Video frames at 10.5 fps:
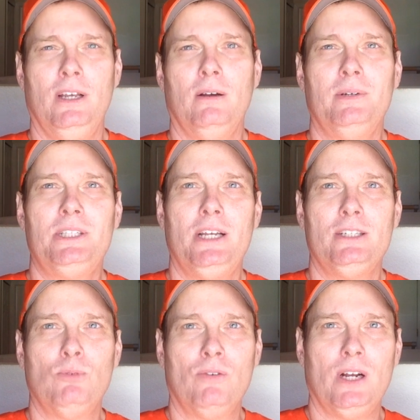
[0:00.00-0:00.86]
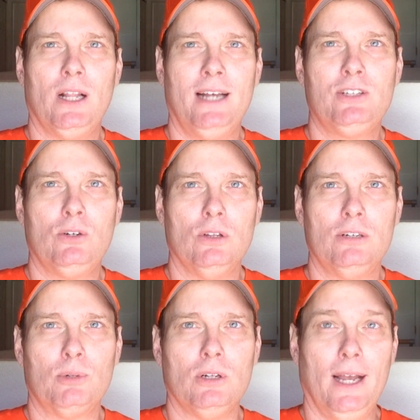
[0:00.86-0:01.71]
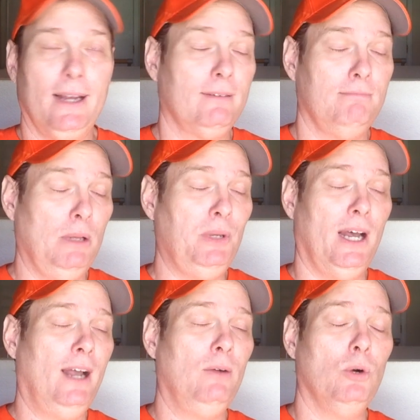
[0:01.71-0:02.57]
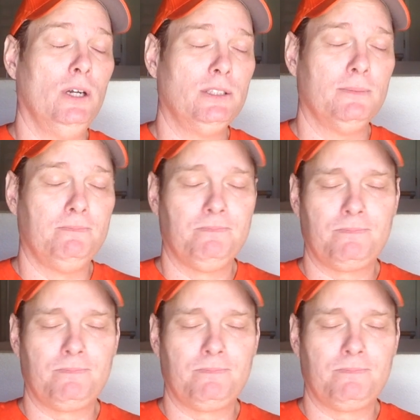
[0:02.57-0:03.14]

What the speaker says: I would say he's more of a classical liberal like maybe I was,